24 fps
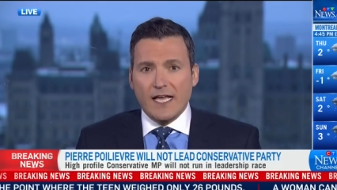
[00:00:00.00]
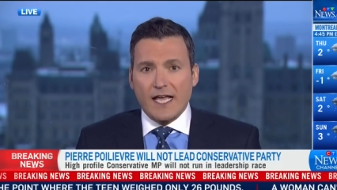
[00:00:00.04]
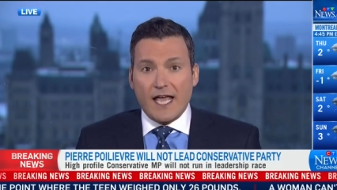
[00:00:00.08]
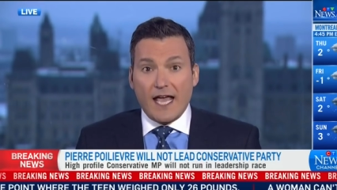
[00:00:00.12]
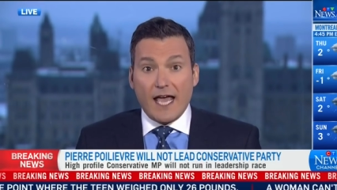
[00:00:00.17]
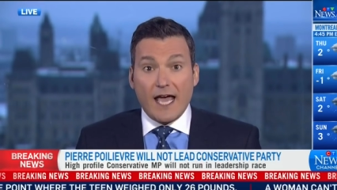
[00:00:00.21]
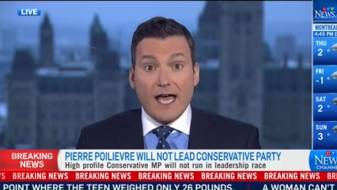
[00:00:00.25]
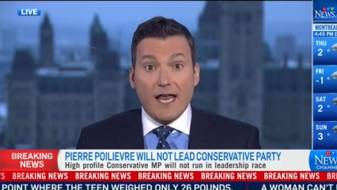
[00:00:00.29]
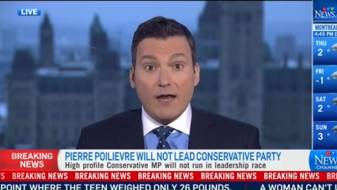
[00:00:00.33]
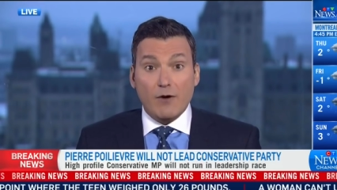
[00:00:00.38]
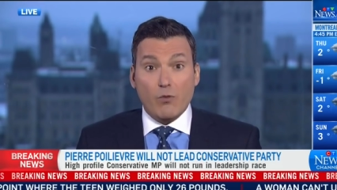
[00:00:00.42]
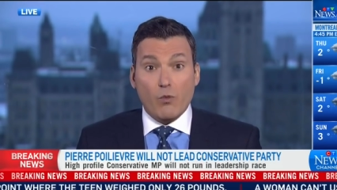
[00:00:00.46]

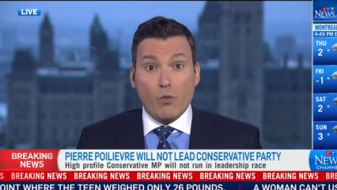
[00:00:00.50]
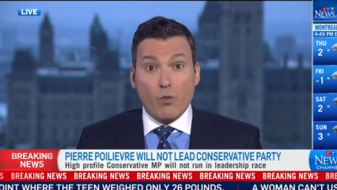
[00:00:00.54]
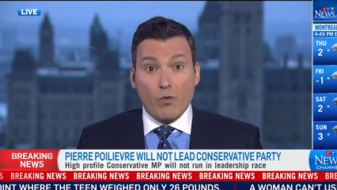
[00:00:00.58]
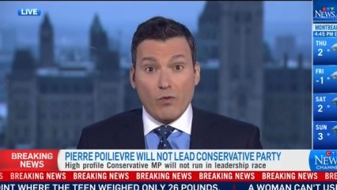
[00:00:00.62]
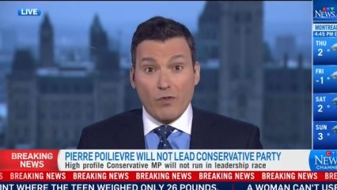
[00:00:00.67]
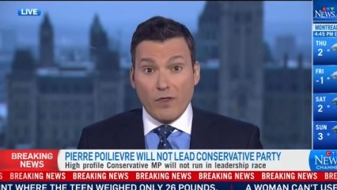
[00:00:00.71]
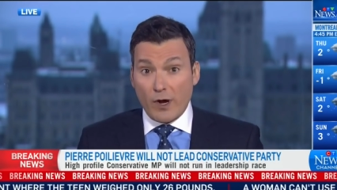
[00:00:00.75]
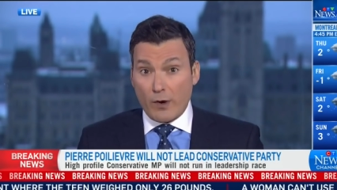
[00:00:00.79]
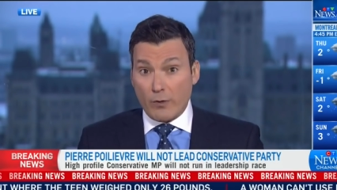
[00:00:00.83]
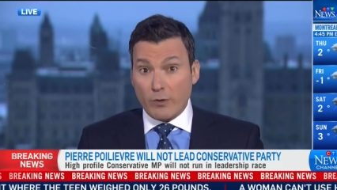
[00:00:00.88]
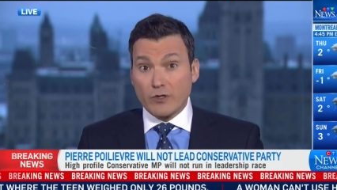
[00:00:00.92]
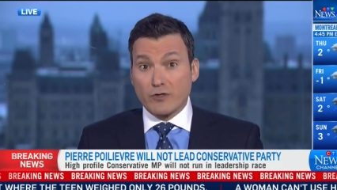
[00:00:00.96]
and
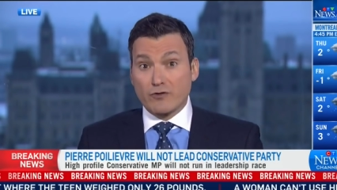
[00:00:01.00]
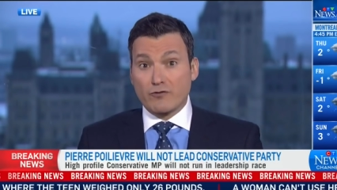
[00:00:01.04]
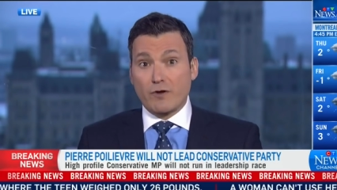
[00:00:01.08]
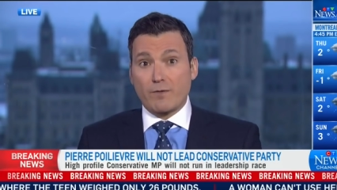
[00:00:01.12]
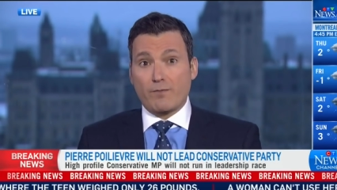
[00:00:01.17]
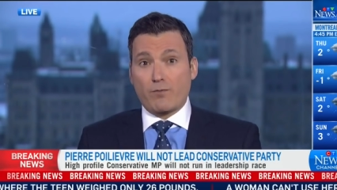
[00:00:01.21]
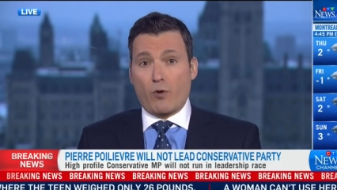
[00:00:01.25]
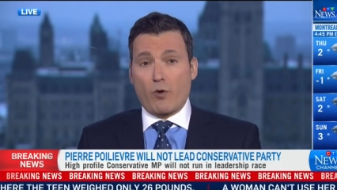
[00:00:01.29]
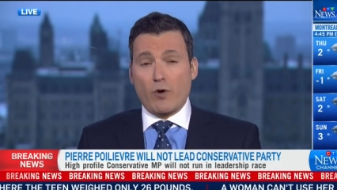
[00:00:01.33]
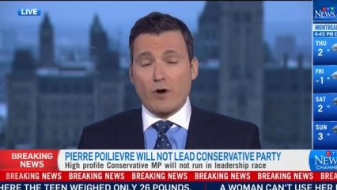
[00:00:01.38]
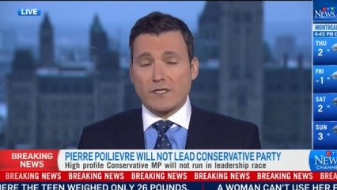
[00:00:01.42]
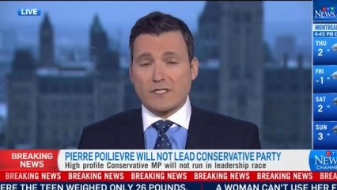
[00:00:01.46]
there was
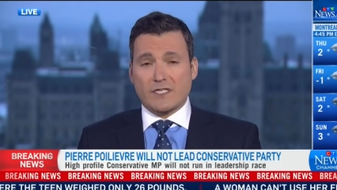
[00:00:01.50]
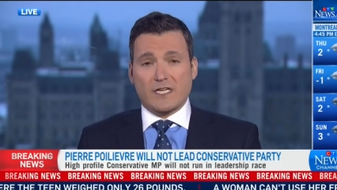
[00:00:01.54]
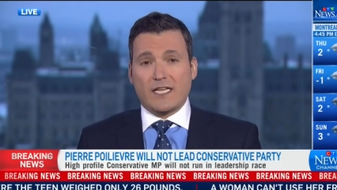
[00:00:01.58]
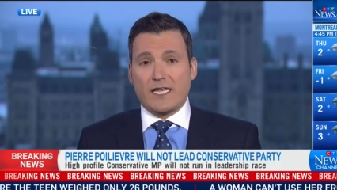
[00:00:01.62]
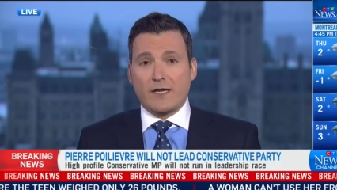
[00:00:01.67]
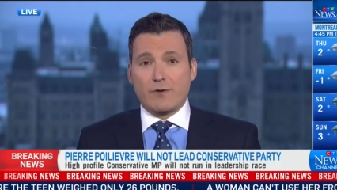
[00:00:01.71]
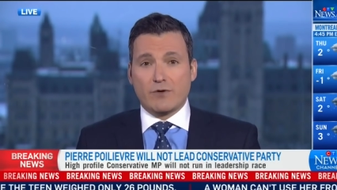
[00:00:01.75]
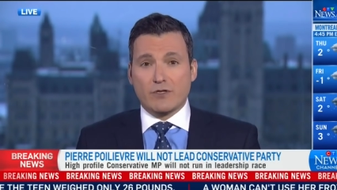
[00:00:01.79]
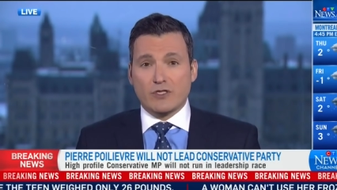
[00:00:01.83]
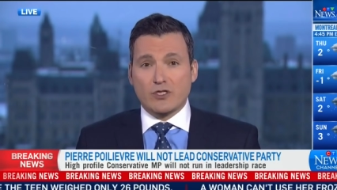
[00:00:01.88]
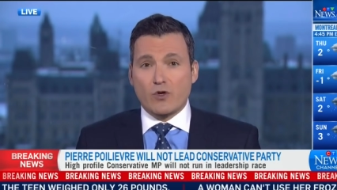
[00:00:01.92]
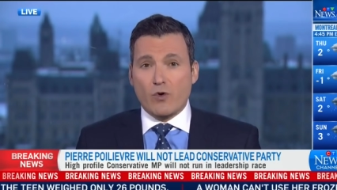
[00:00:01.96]
reports that
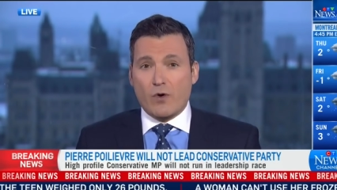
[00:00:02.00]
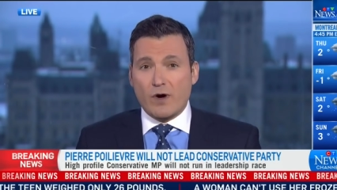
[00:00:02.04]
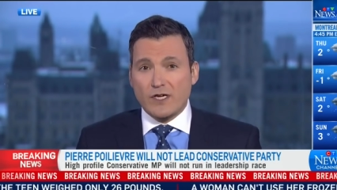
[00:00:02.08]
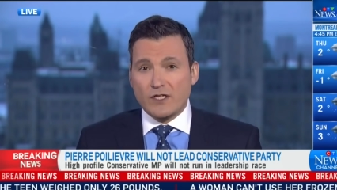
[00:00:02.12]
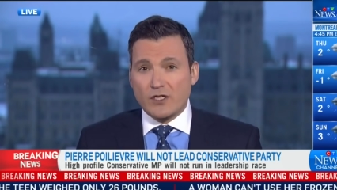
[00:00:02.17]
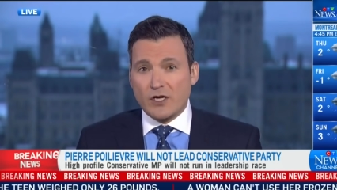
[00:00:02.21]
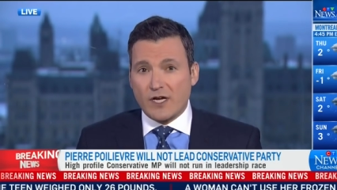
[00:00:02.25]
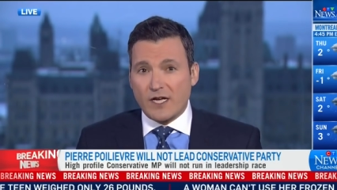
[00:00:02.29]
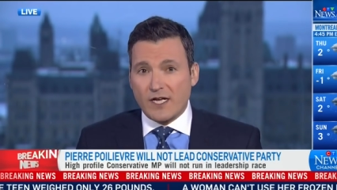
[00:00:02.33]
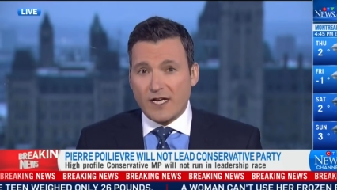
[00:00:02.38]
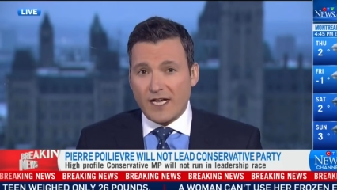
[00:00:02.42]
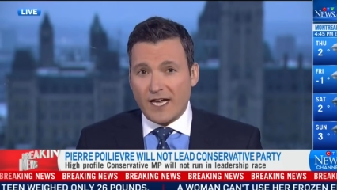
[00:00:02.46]
he was going
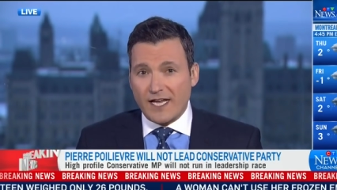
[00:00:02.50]
to